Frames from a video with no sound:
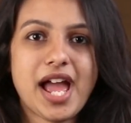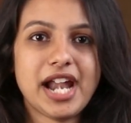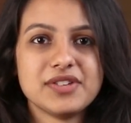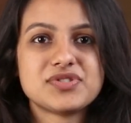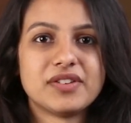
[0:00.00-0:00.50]

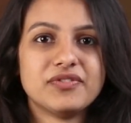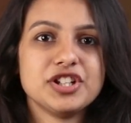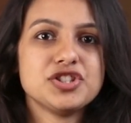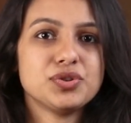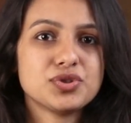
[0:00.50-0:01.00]
and if
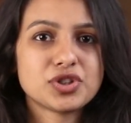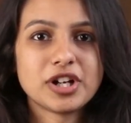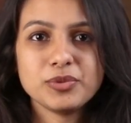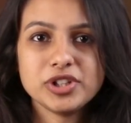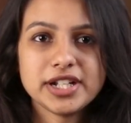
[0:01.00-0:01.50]
someone is new to
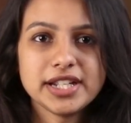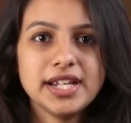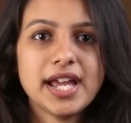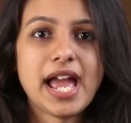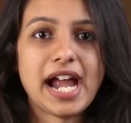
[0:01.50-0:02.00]
community
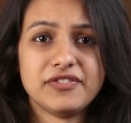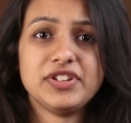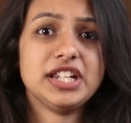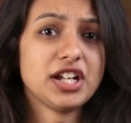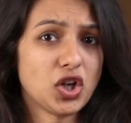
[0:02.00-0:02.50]
and
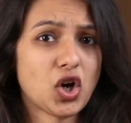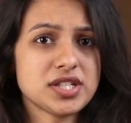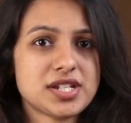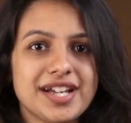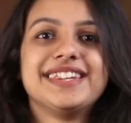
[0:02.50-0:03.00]
feeling
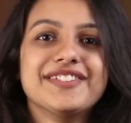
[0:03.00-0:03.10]
lost,